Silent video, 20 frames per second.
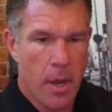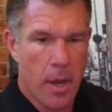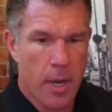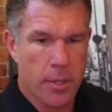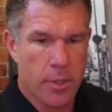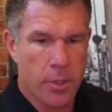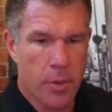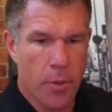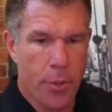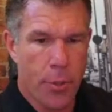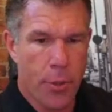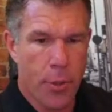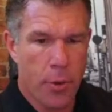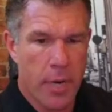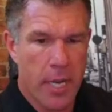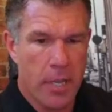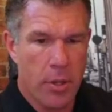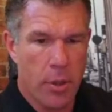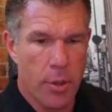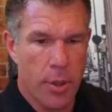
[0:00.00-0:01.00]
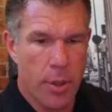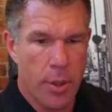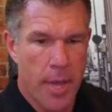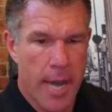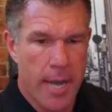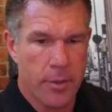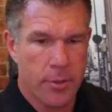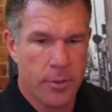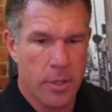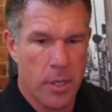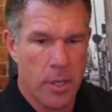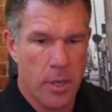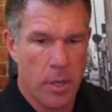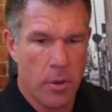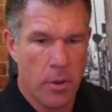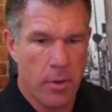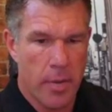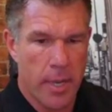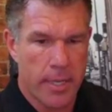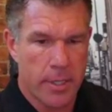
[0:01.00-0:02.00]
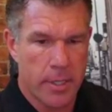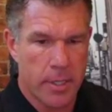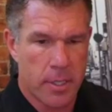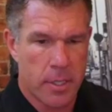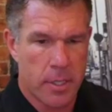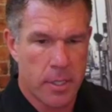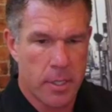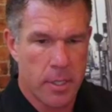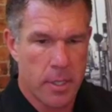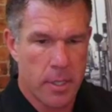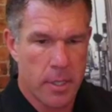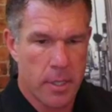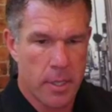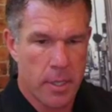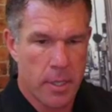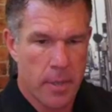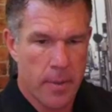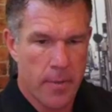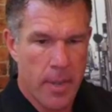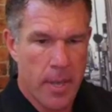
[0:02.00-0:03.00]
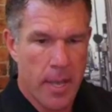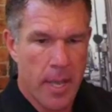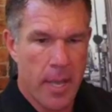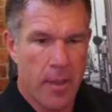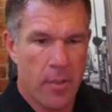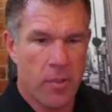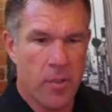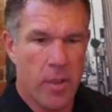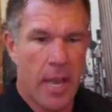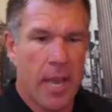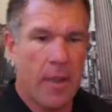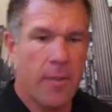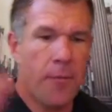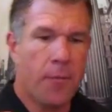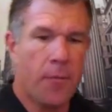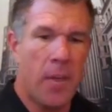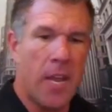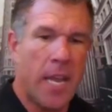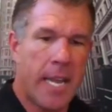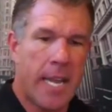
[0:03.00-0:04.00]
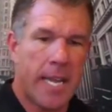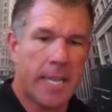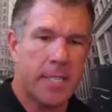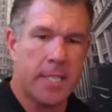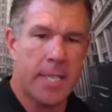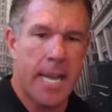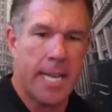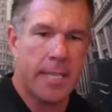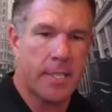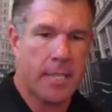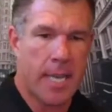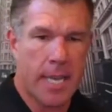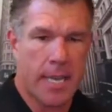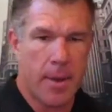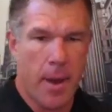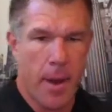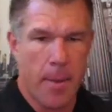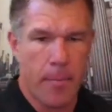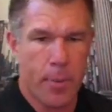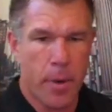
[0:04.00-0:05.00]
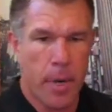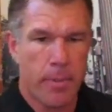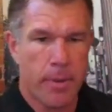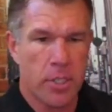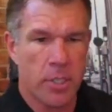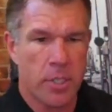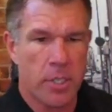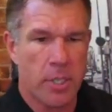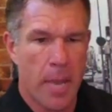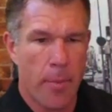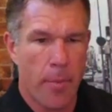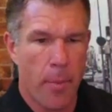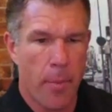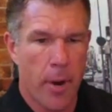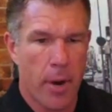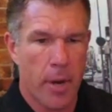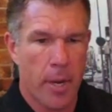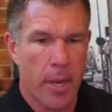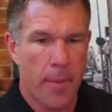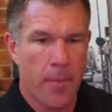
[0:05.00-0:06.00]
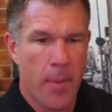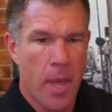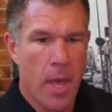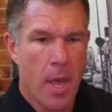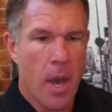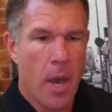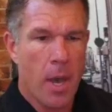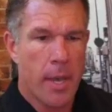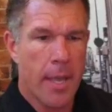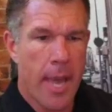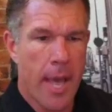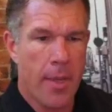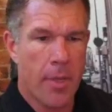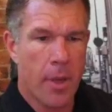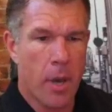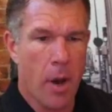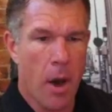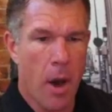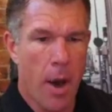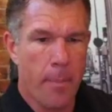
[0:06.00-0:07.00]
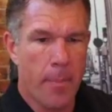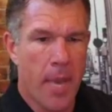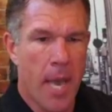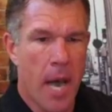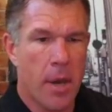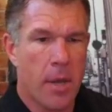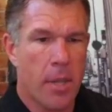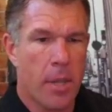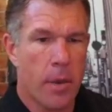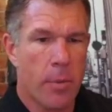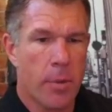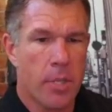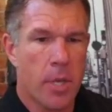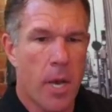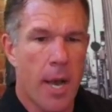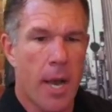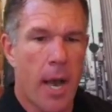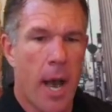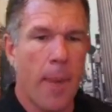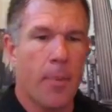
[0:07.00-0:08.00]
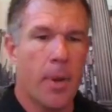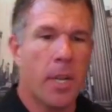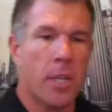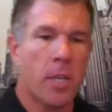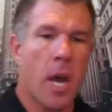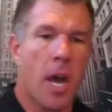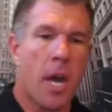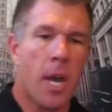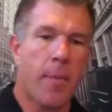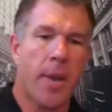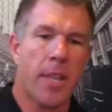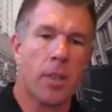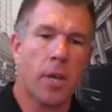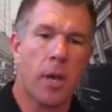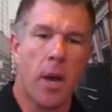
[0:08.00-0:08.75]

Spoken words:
So 32,000 units is in Phoenix. That's pretty much a stable market. Yeah, the comp calculator. I'm going to talk about